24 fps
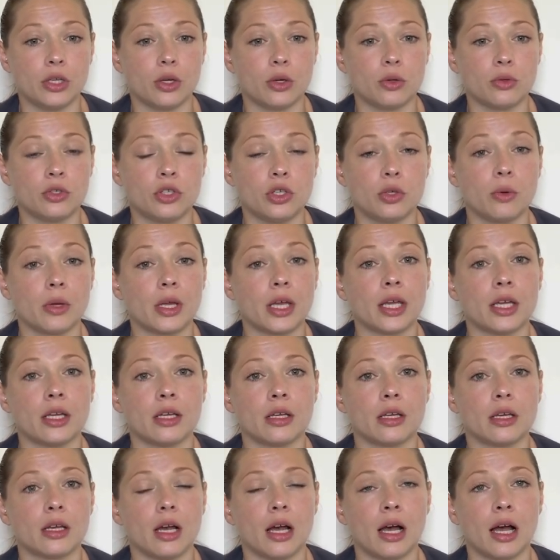
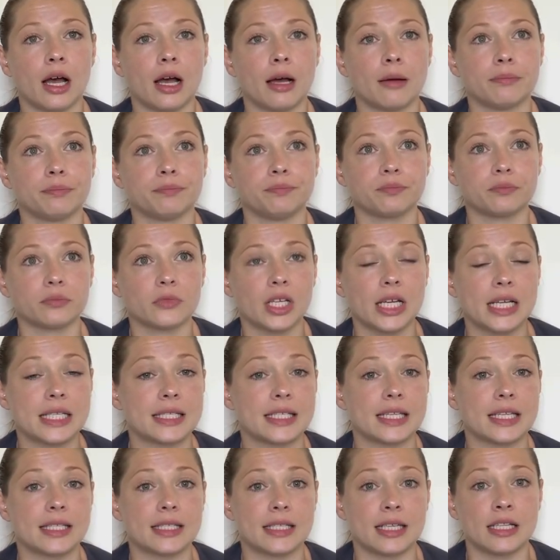doing
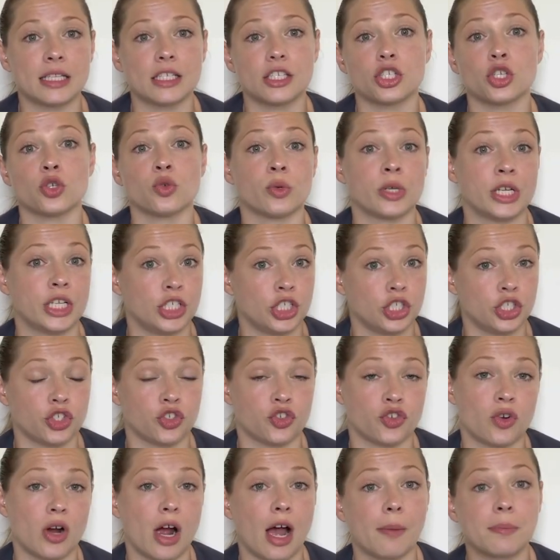consistent syringe
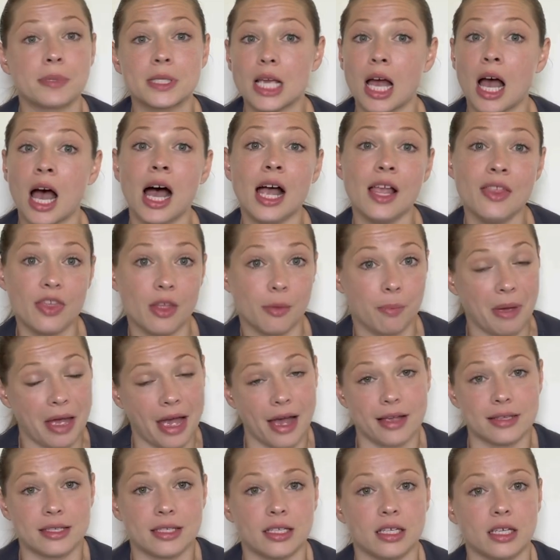drops on the
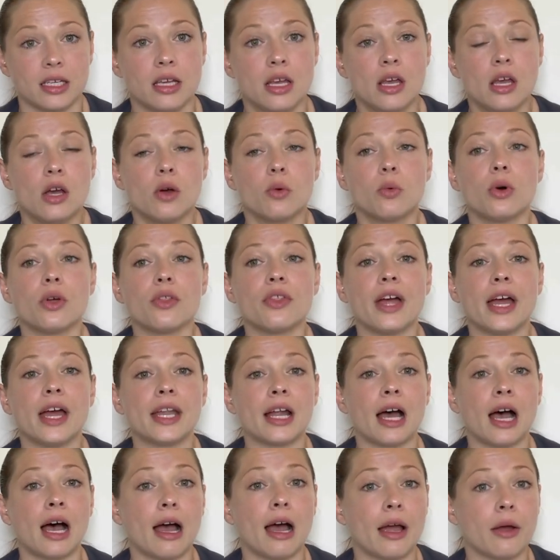passy, well, then
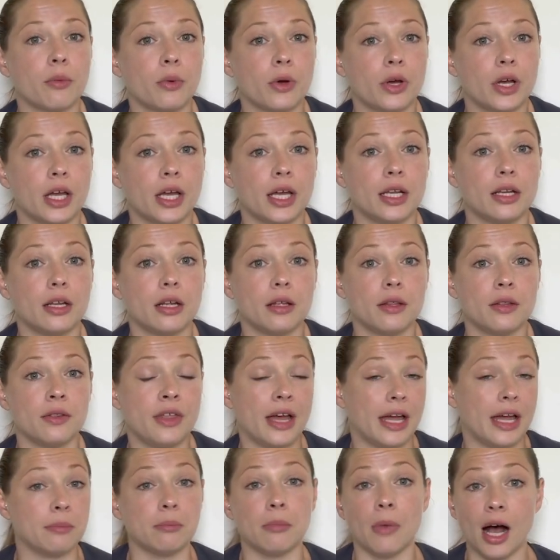I would
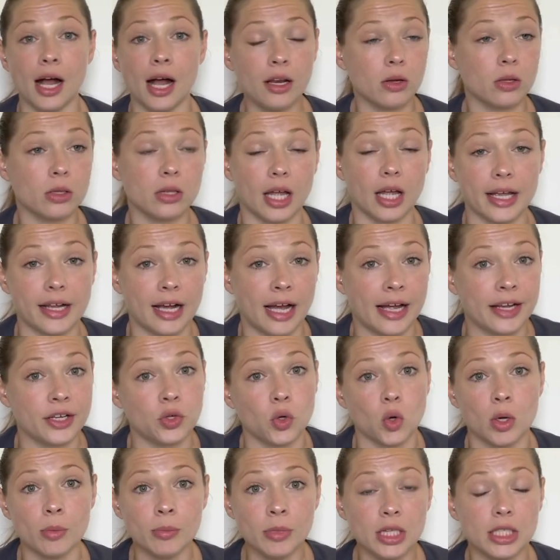then model like I
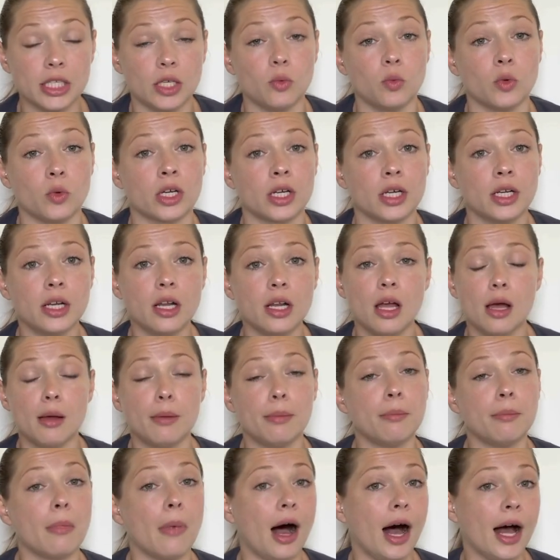normally would,
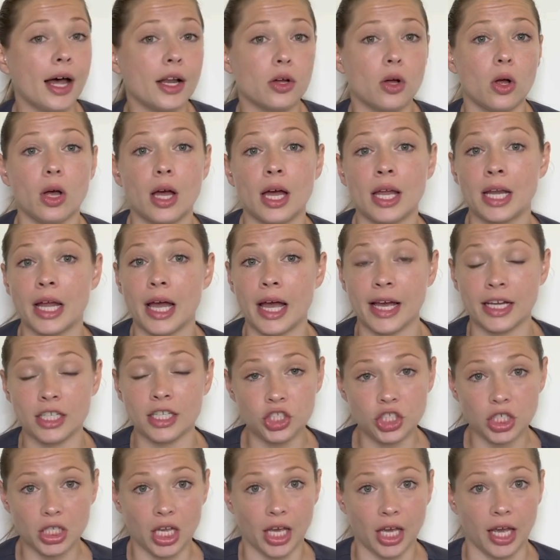model and
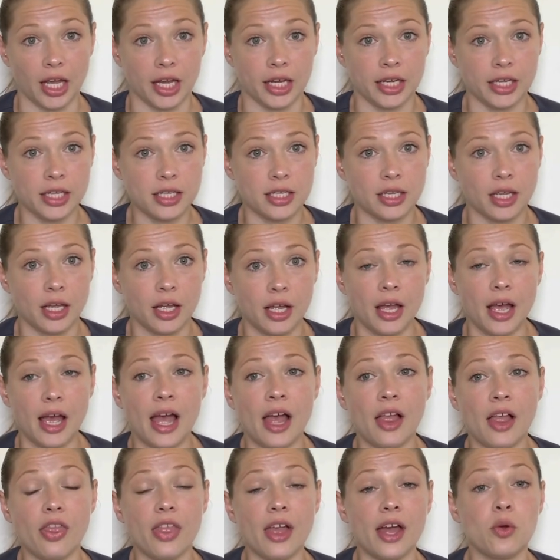educate.
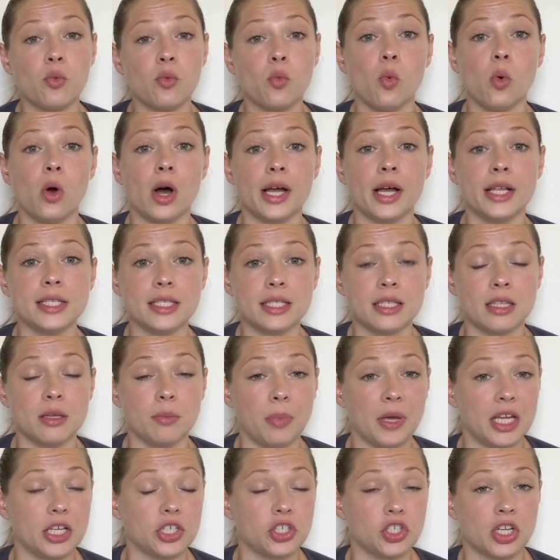And then once the
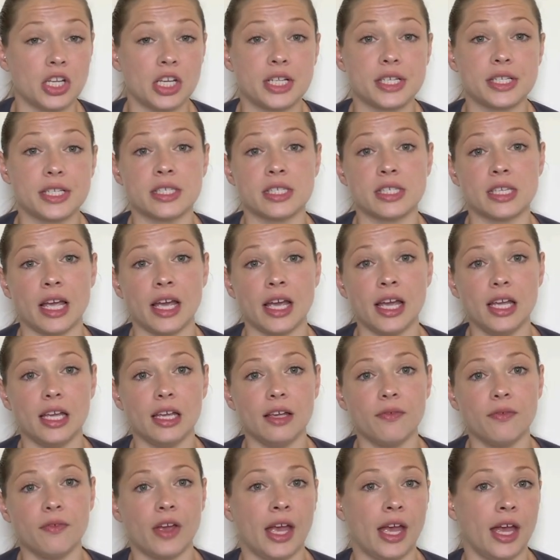patient is
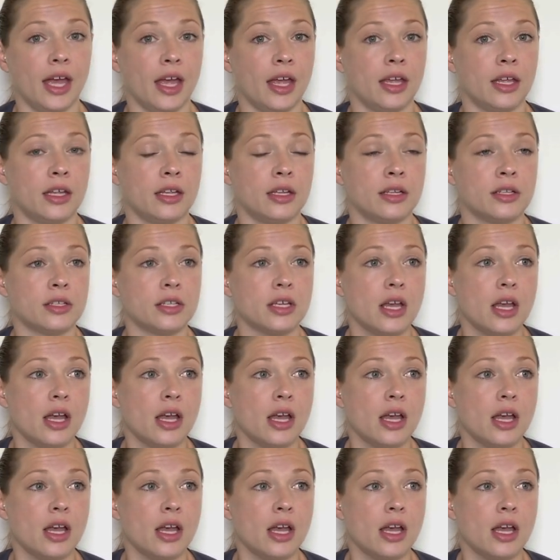safe and